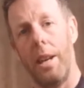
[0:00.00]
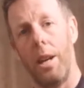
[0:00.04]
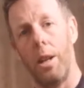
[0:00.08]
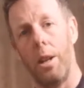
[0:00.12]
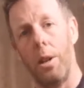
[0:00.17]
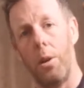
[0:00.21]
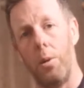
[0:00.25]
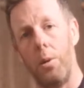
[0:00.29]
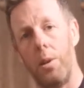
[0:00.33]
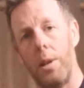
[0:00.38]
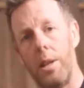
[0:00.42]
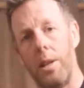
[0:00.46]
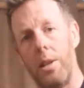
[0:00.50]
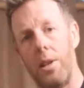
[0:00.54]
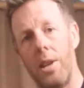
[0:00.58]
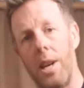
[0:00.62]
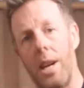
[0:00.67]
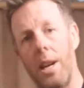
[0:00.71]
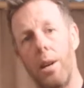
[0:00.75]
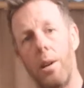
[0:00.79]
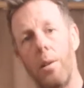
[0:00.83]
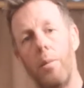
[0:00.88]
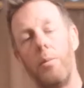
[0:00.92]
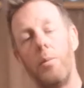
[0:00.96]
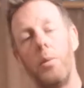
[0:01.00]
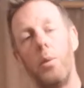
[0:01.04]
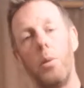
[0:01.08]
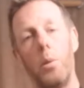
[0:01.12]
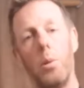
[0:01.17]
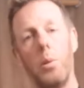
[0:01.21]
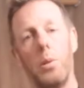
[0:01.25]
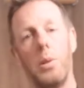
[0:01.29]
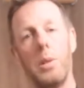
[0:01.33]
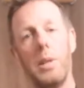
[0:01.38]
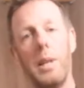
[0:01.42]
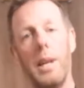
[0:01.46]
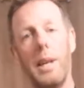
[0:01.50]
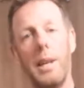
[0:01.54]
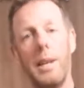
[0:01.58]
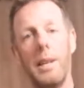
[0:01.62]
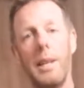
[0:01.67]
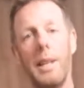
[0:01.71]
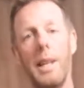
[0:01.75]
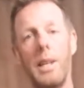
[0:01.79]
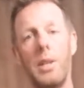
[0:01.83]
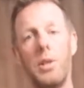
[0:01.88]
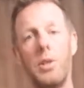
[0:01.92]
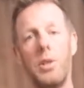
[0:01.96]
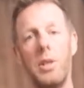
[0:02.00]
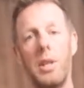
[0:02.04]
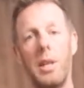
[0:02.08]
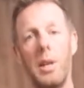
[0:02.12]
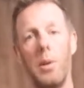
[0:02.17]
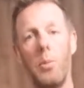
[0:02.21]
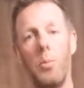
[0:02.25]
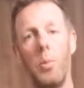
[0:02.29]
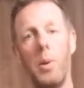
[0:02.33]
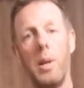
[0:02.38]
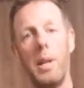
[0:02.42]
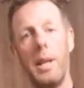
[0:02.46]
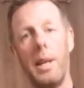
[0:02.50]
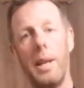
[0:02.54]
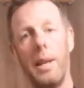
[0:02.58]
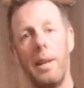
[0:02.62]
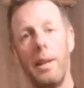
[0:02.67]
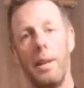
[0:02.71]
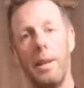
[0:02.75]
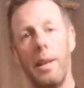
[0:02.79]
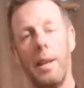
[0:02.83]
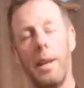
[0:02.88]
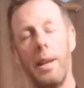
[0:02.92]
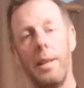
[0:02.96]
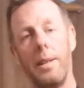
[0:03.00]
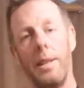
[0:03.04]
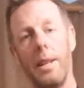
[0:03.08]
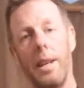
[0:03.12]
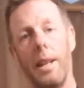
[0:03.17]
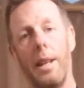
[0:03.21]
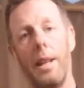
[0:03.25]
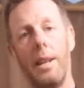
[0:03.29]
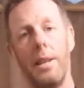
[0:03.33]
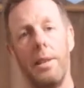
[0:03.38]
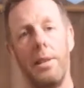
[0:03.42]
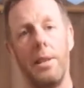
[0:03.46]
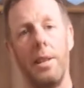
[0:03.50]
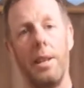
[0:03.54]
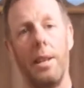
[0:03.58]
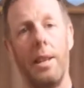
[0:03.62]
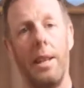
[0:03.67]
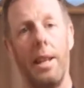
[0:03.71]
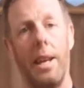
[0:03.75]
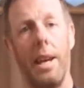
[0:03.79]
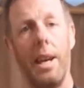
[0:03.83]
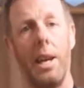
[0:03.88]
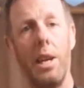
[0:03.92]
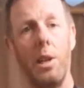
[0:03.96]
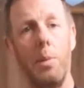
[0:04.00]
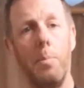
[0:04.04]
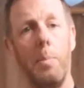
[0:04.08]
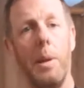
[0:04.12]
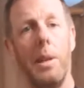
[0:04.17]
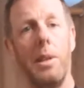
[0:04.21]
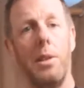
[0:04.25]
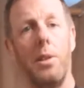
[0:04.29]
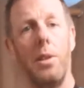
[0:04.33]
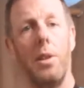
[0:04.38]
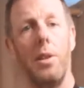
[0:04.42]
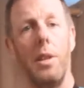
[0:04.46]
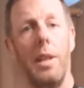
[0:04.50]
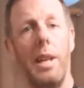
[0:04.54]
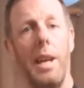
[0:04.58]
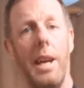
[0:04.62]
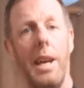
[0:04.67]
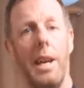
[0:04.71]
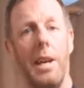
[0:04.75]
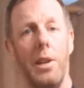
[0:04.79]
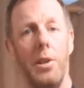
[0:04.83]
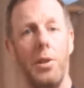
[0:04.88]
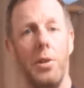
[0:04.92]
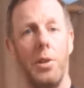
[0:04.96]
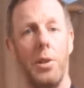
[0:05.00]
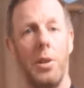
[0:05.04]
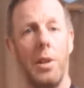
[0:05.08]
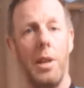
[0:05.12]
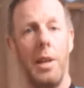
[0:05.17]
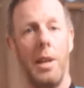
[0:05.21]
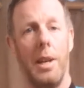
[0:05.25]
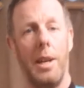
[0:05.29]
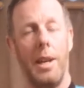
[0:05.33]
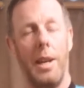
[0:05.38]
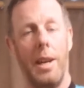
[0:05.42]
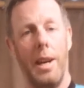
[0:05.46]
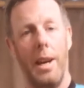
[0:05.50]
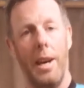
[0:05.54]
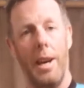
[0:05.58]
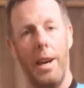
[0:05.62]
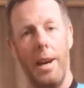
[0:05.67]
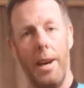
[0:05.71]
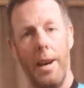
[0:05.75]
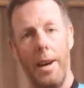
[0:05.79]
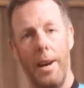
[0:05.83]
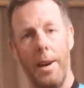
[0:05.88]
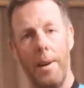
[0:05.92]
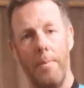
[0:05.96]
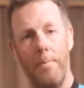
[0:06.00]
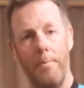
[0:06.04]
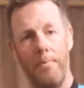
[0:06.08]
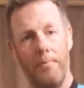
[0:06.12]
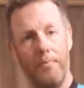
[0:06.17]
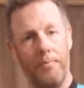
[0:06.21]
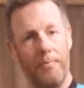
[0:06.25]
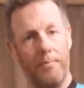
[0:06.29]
including Jakob Fuglsang last year winning the classic Liège Bastogne Liège. Uh,